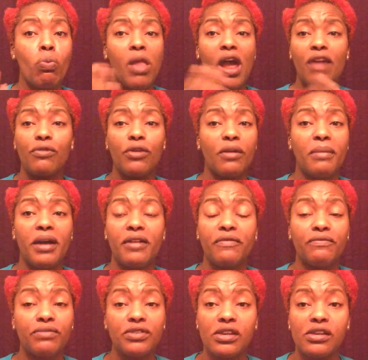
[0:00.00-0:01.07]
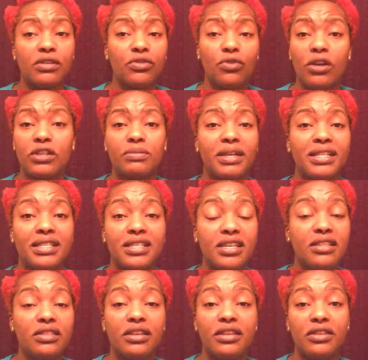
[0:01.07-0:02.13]
I rub my tongue across my
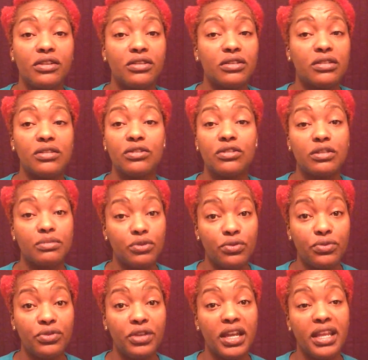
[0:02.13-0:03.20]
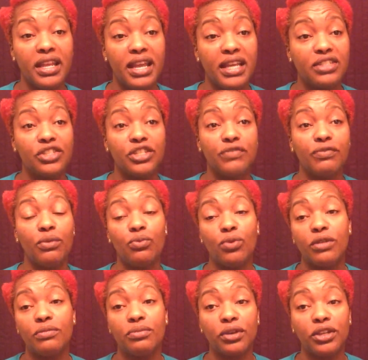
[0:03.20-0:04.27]
teeth and they're still smooth, and that's just from
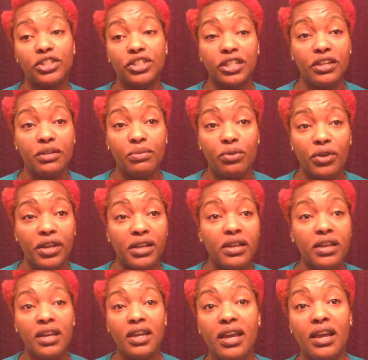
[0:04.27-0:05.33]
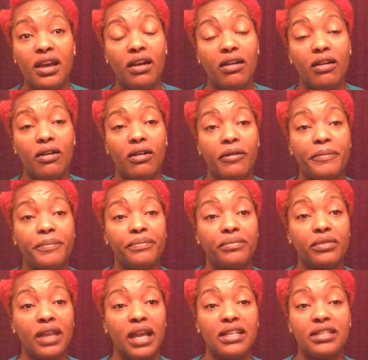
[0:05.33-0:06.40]
one brushing in the morning.
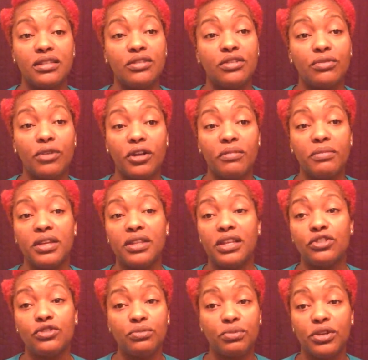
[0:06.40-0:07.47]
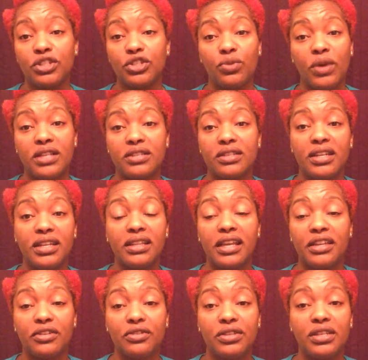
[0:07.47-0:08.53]
I still recommend that you brush twice a day
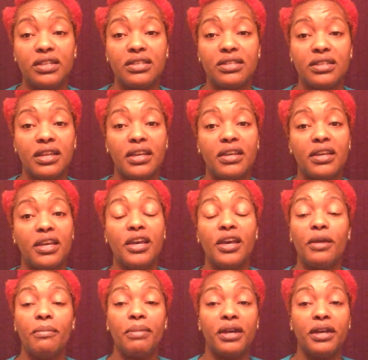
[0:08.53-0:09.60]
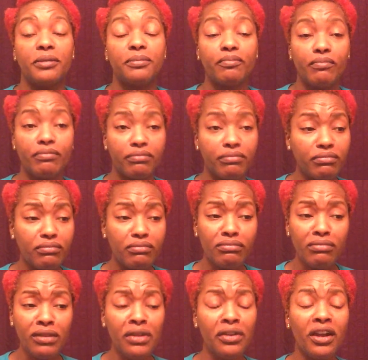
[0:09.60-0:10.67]
like your dentist say, but
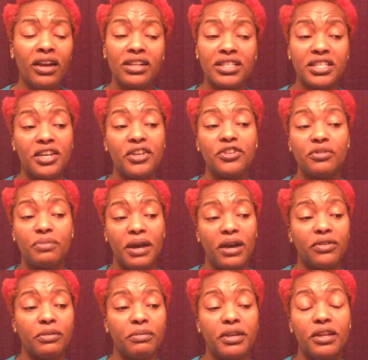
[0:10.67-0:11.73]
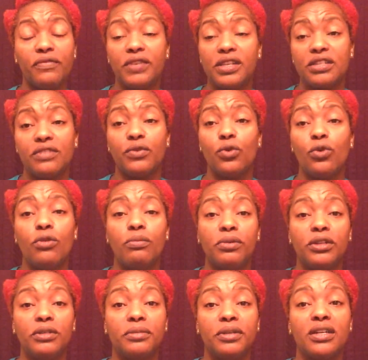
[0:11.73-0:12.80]
I'm not going to tell you about the benefits of oil
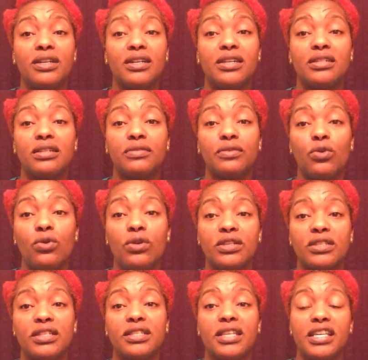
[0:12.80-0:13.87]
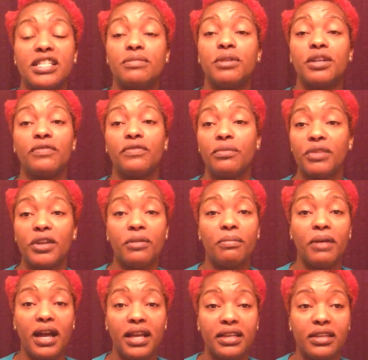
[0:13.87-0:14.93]
pulling because, of course, it takes money from their
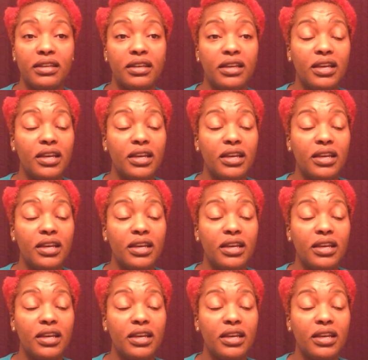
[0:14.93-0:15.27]
pocket.